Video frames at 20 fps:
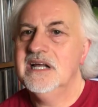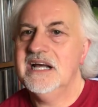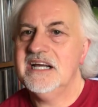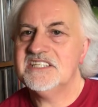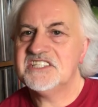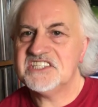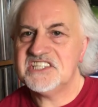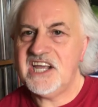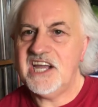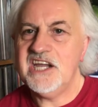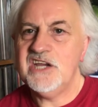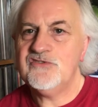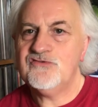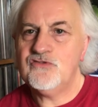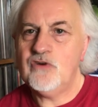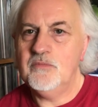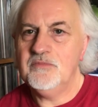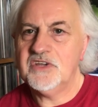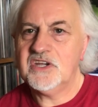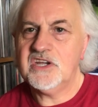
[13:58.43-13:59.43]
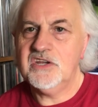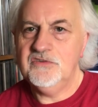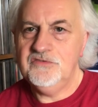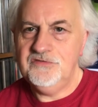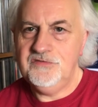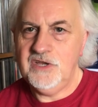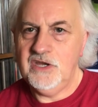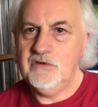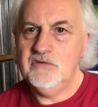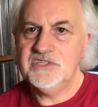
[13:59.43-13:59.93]
Aside from the
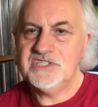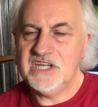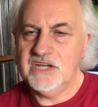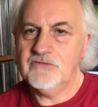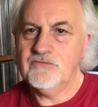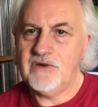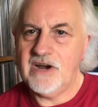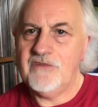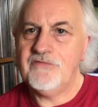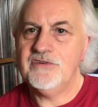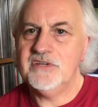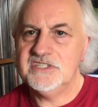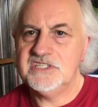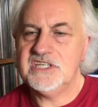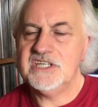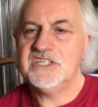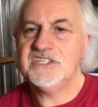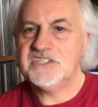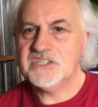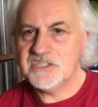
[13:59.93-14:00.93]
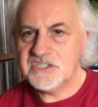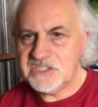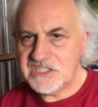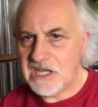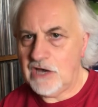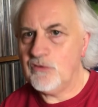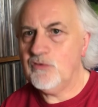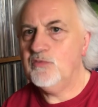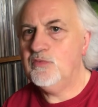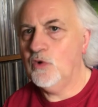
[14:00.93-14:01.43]
confusing references to
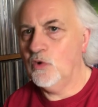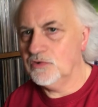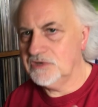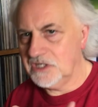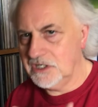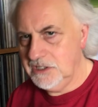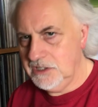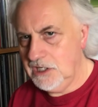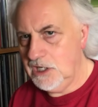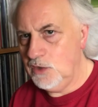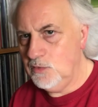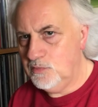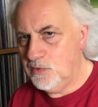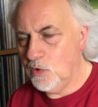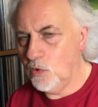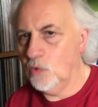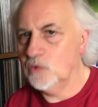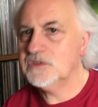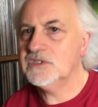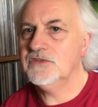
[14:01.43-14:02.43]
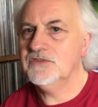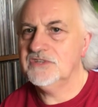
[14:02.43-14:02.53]
Southport and Newport,